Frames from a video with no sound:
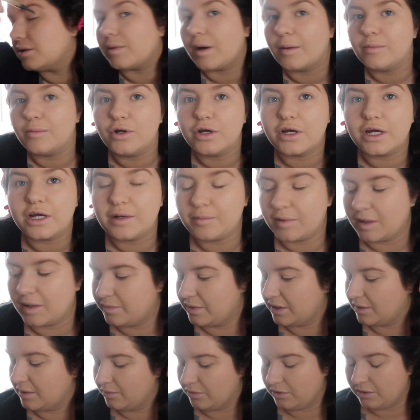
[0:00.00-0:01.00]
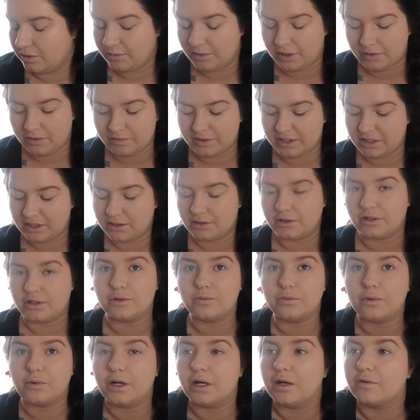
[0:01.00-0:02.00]
I'm looking in my big mirror, but I really don't know
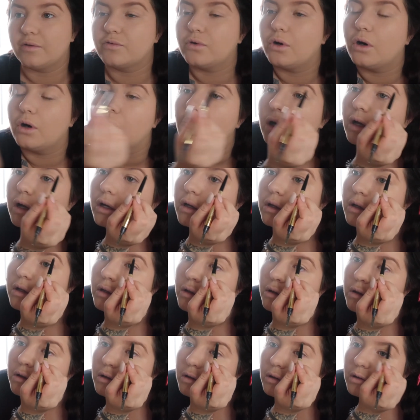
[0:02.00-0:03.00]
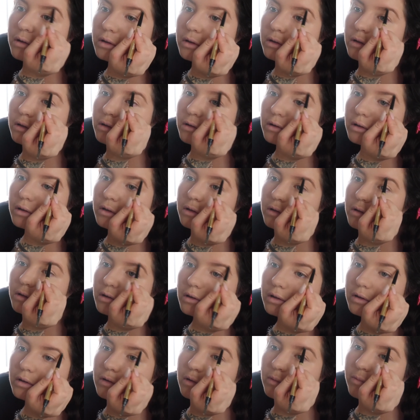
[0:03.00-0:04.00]
why I've got a,
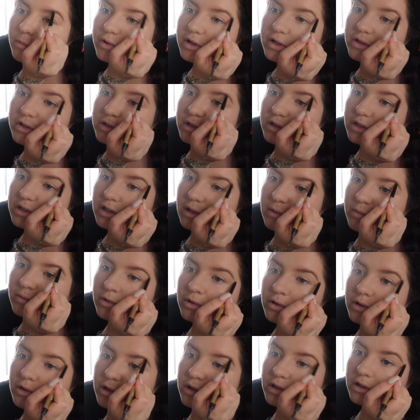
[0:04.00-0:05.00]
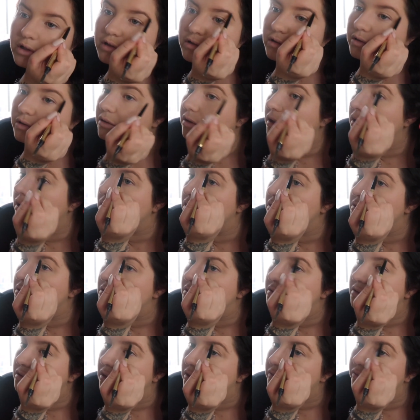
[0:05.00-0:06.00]
I'm really sorry that I'm not looking at you guys
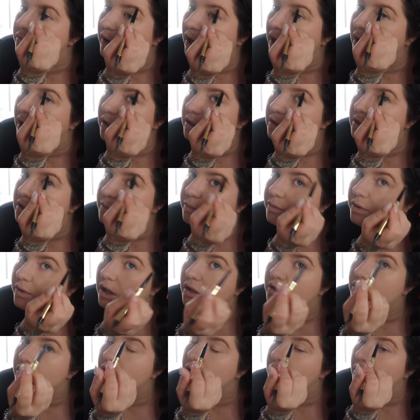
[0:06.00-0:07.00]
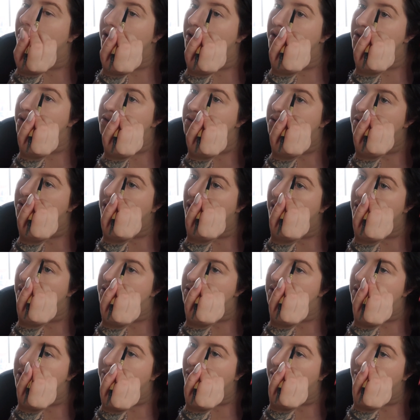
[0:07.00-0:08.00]
direct, but you guys can
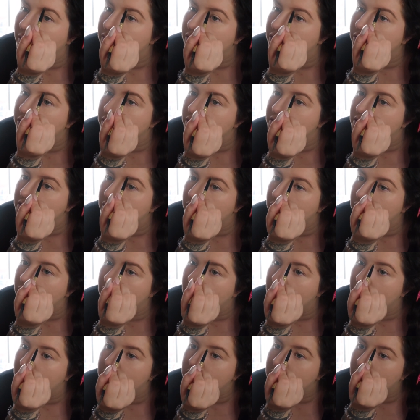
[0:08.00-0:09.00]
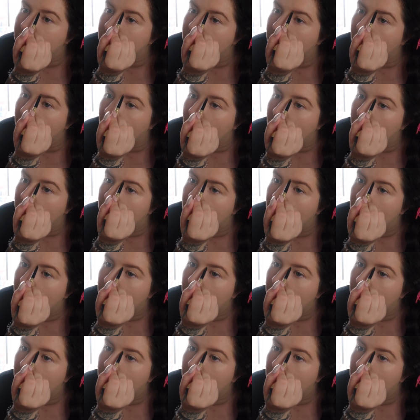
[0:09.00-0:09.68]
see what I'm doing, so it is okay.